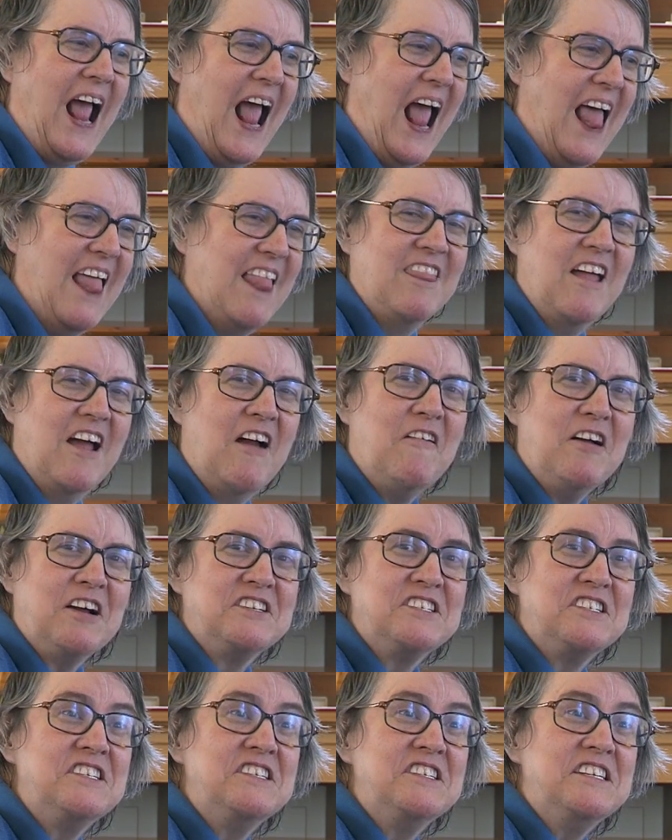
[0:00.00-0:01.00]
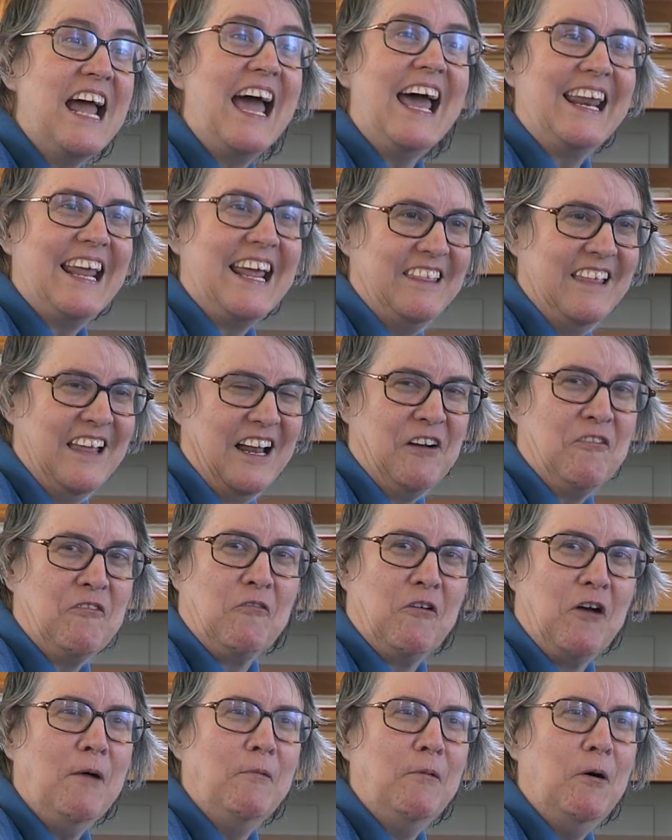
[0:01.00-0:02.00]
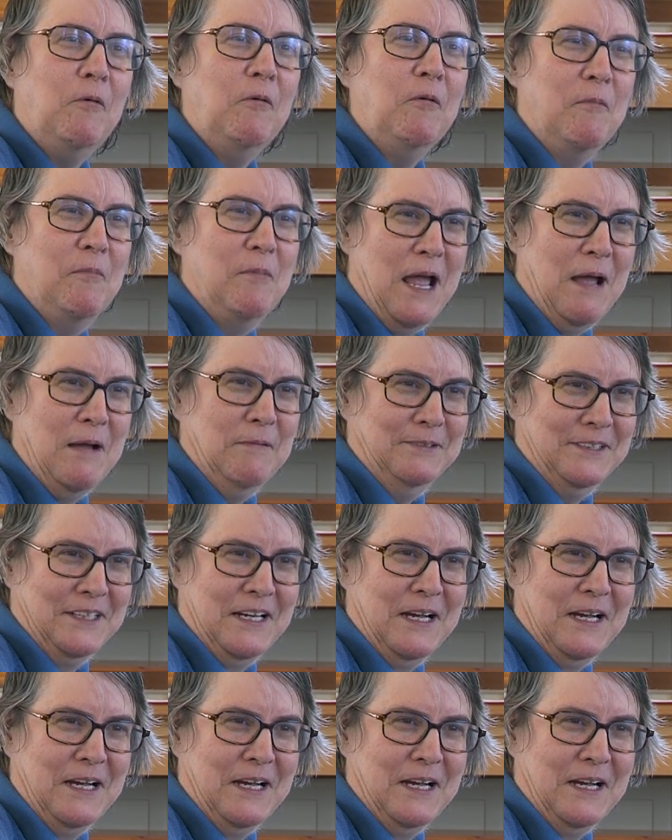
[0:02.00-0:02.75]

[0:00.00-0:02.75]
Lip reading: and they're ecstatic that Grandma will be able